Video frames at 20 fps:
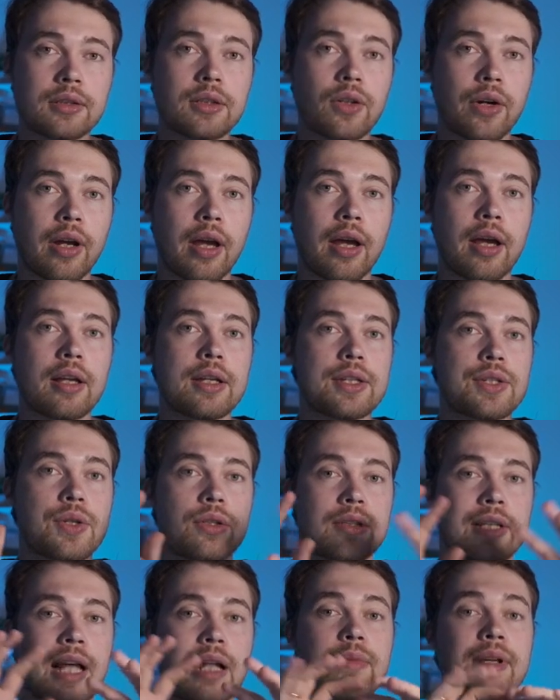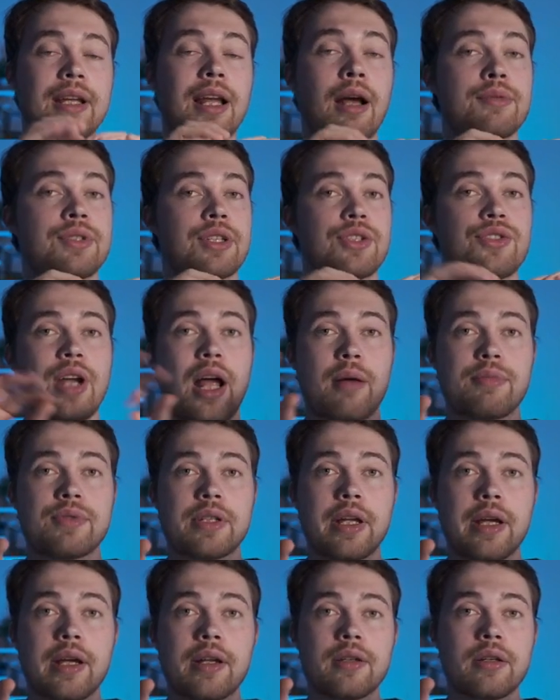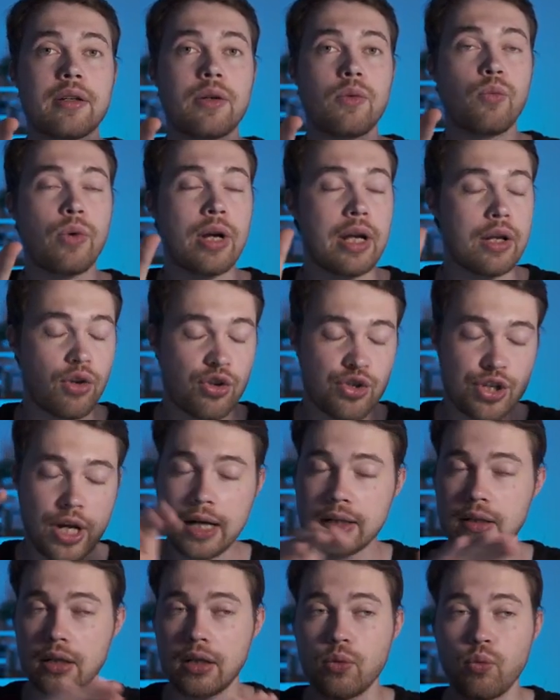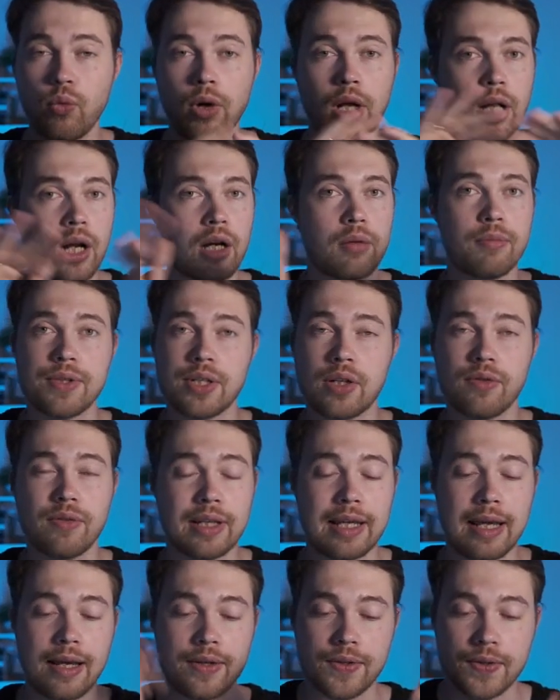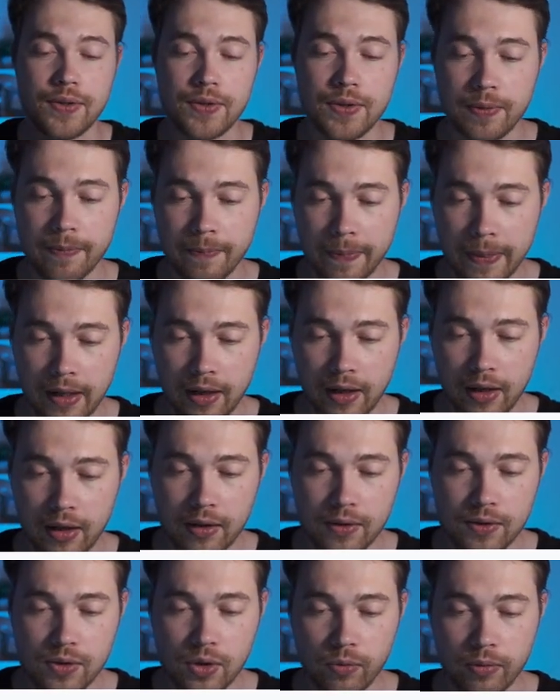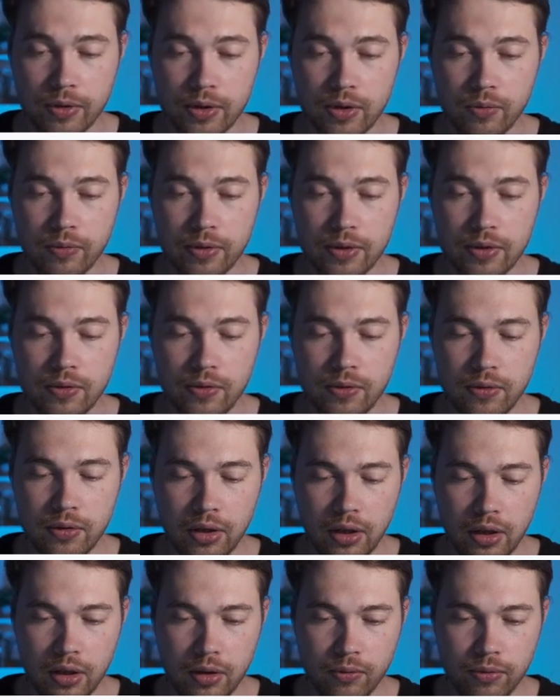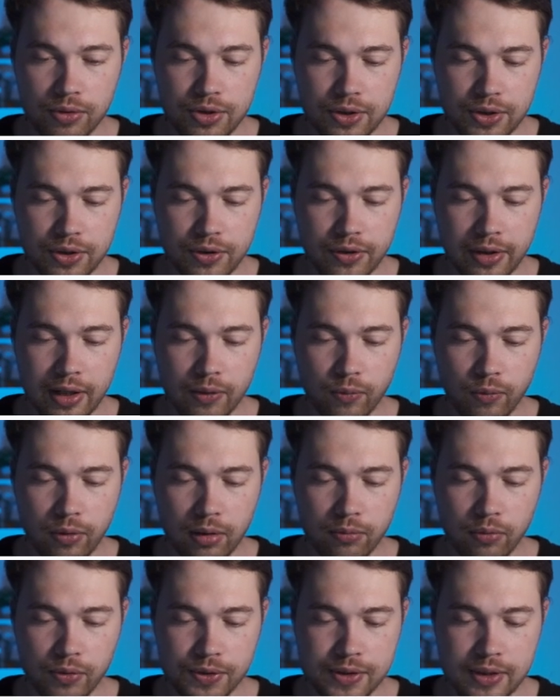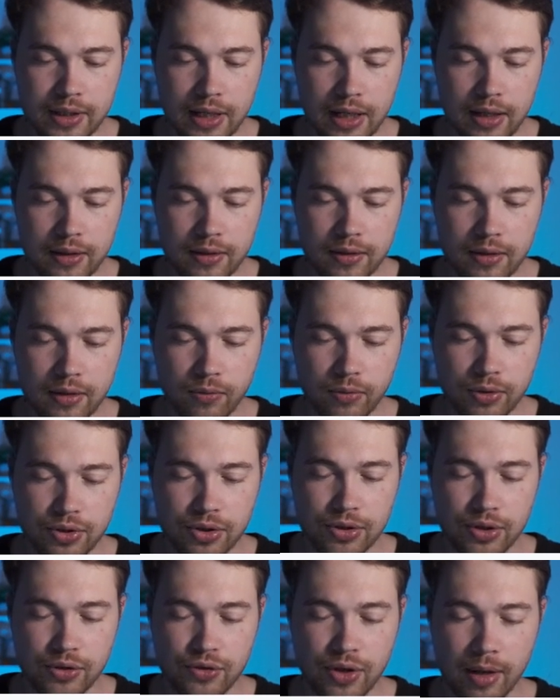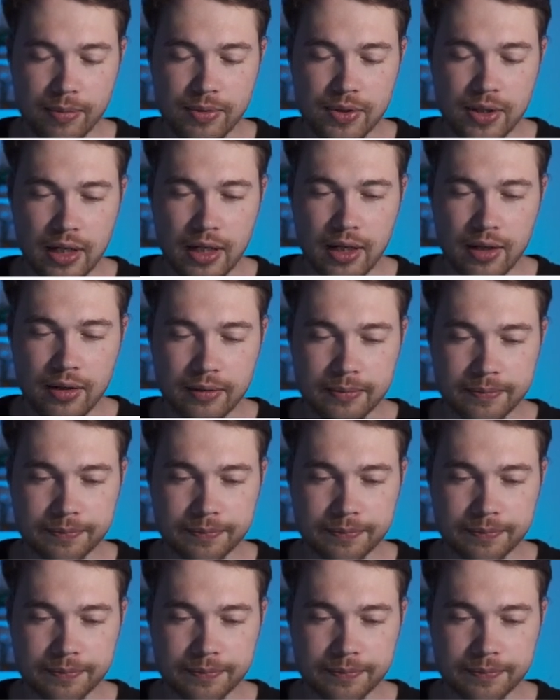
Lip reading: Okay, so that becomes a trap state. We reject in 100% of the cases. So what do? We just create one more state, which is a trap state.